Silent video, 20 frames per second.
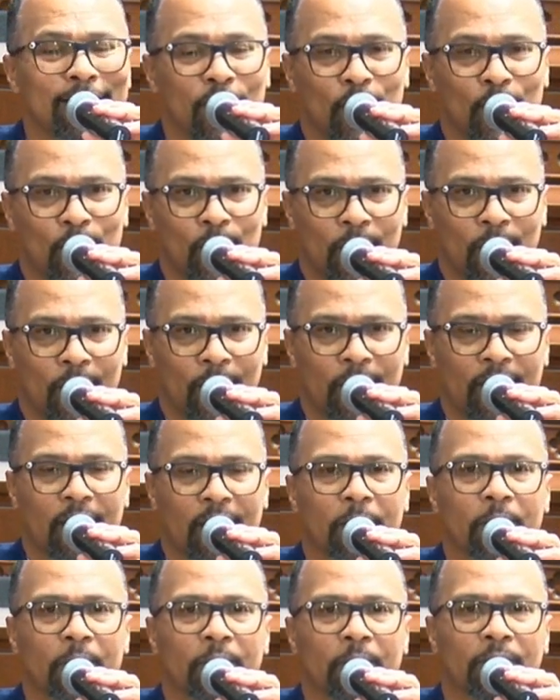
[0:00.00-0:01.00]
don't
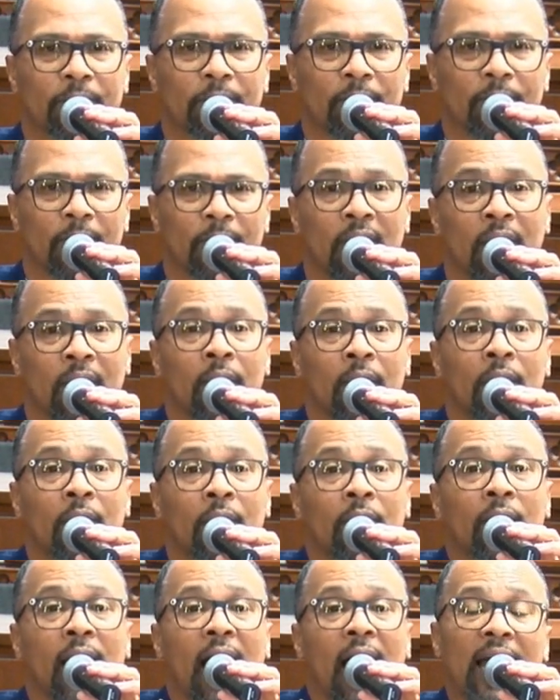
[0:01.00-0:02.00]
worry.
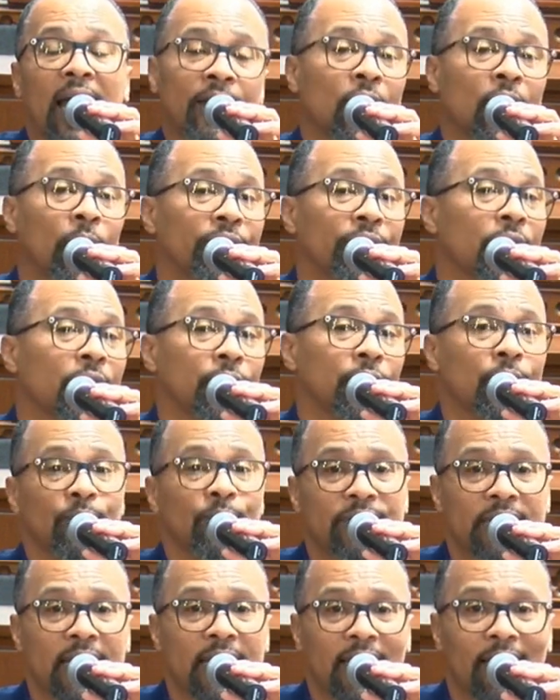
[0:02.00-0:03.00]
I know what the
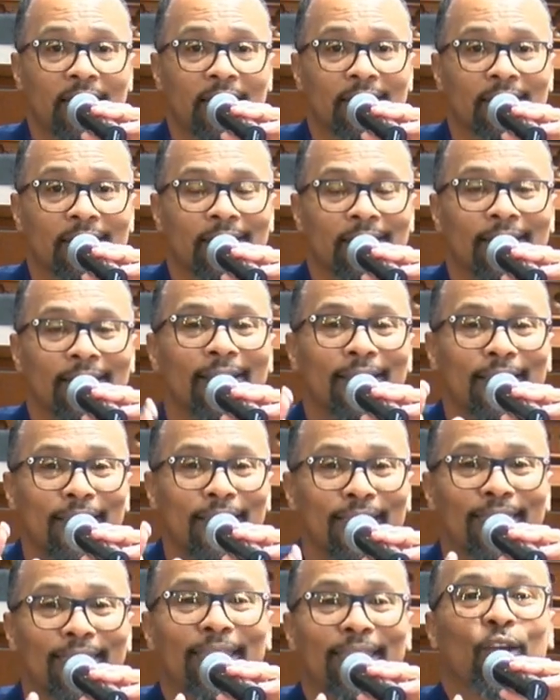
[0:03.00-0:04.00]
news says.
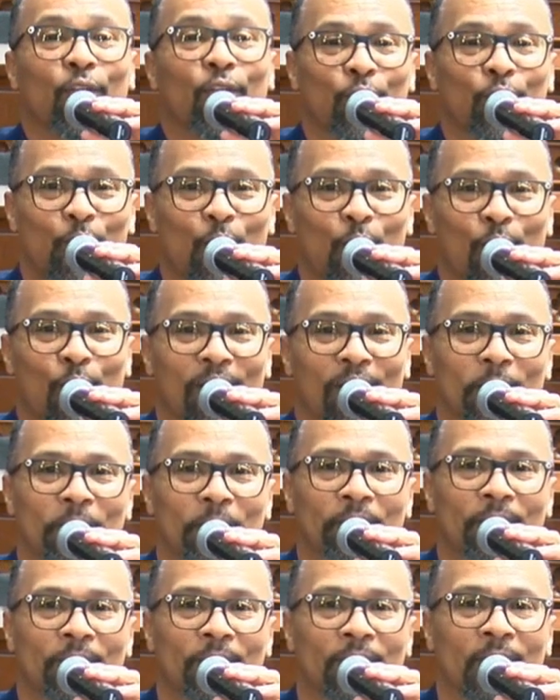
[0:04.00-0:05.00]
Therefore,
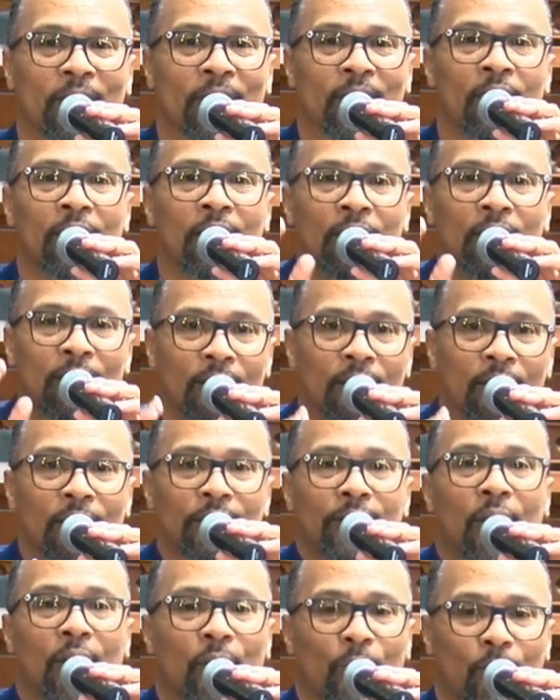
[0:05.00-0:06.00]

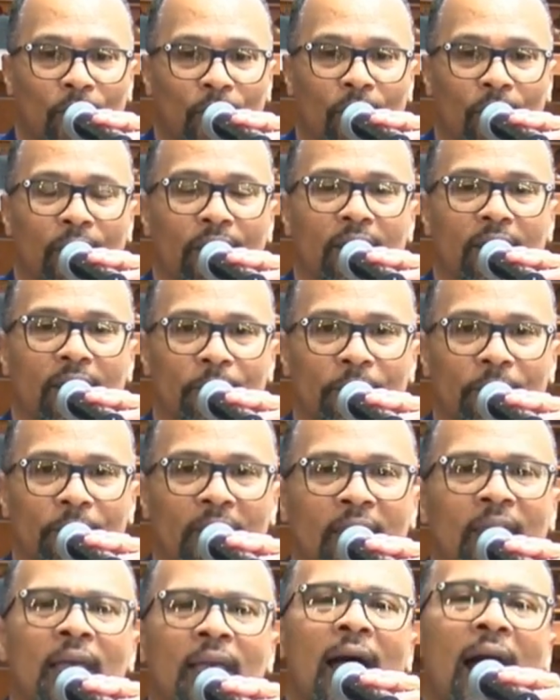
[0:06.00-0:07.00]
don't worry.
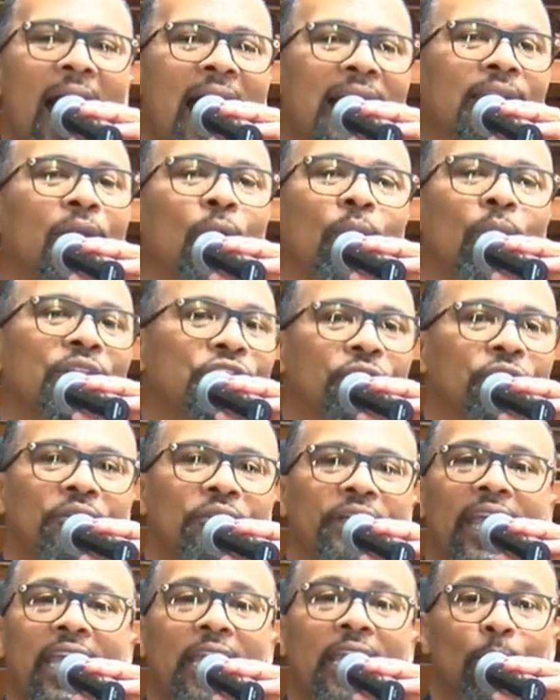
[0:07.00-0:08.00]
I know what
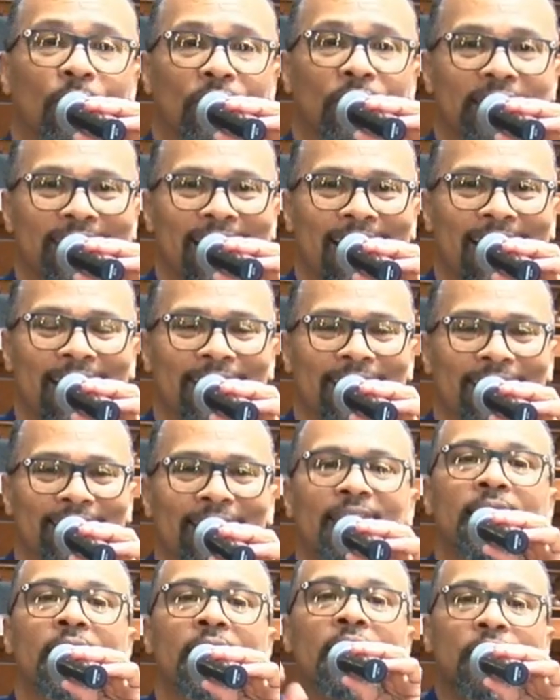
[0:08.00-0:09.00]
your neighbor
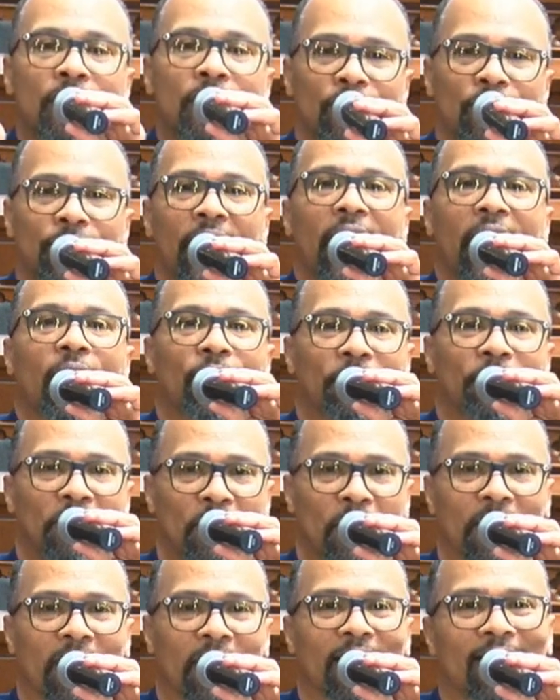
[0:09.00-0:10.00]
says.
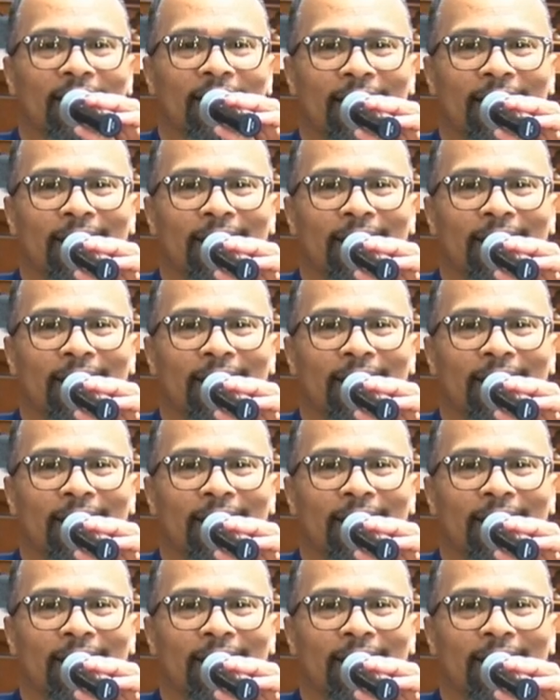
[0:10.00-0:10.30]
Therefore,